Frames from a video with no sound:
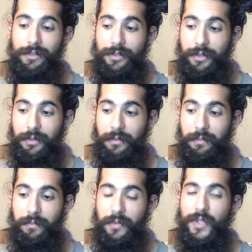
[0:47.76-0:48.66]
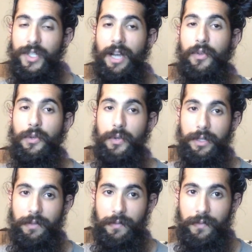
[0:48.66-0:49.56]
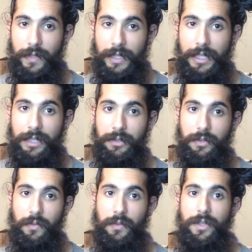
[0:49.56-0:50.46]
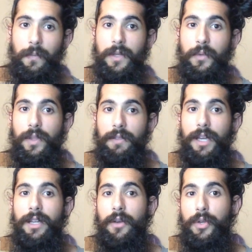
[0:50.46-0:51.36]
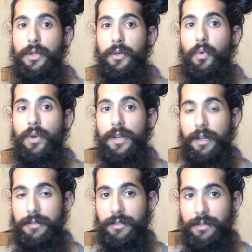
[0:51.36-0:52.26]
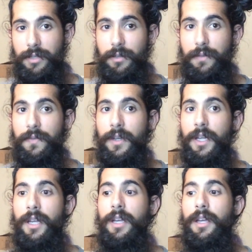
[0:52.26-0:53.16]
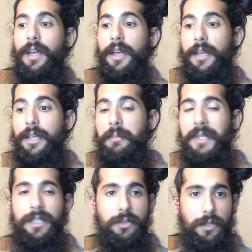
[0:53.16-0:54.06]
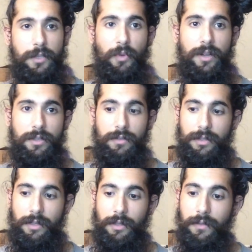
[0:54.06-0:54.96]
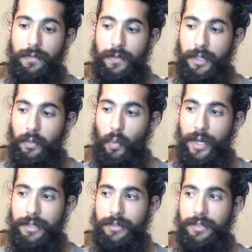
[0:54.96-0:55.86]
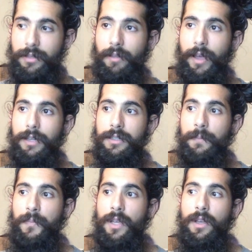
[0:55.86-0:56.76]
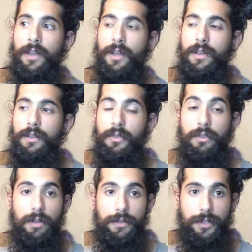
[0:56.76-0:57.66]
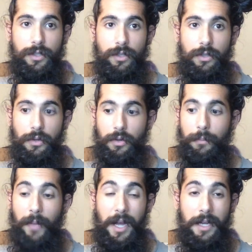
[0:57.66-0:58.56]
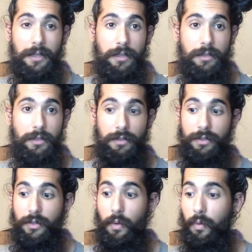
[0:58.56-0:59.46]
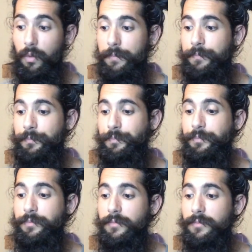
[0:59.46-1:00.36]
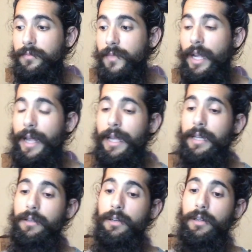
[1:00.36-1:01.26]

So see how you can fit into something with that, how you can organize yourself and begin to express yourself in ways that nourish your mind, your soul, and